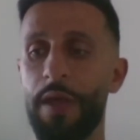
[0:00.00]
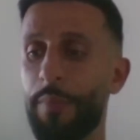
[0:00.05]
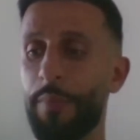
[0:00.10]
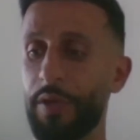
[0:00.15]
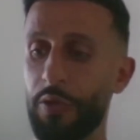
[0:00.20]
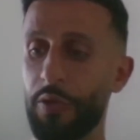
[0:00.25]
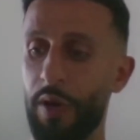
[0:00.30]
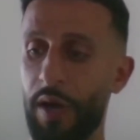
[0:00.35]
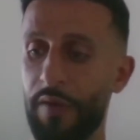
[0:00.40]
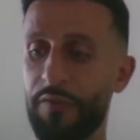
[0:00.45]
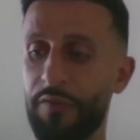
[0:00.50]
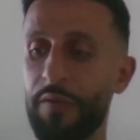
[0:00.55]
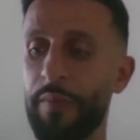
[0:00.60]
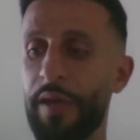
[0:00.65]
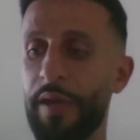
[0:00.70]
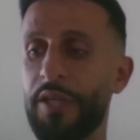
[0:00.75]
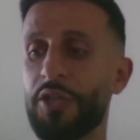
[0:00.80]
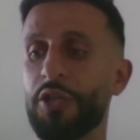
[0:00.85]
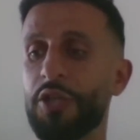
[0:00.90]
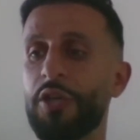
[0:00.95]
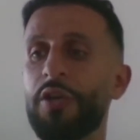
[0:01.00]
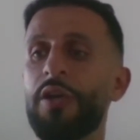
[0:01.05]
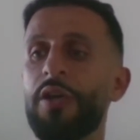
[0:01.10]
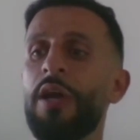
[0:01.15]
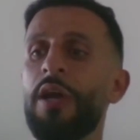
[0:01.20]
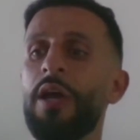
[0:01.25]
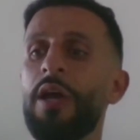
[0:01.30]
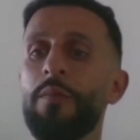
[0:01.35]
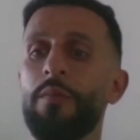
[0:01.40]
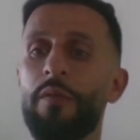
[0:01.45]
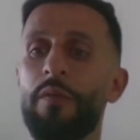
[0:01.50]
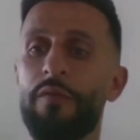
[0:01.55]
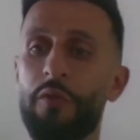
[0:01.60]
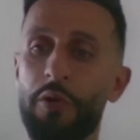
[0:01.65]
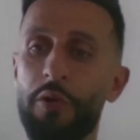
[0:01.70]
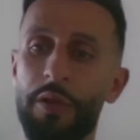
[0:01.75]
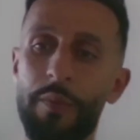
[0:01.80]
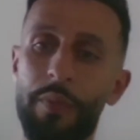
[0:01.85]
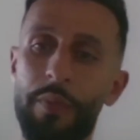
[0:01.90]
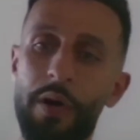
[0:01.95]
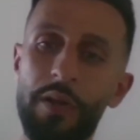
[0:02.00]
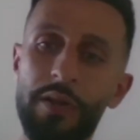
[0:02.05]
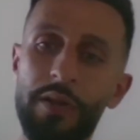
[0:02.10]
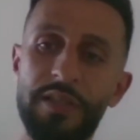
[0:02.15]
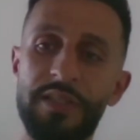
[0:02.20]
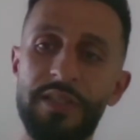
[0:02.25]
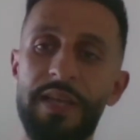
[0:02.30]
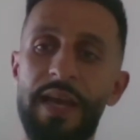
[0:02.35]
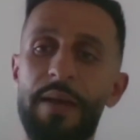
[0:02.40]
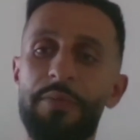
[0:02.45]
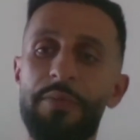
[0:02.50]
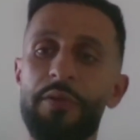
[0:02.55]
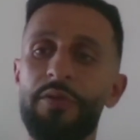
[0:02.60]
But you have to make sure before the ball is snapped,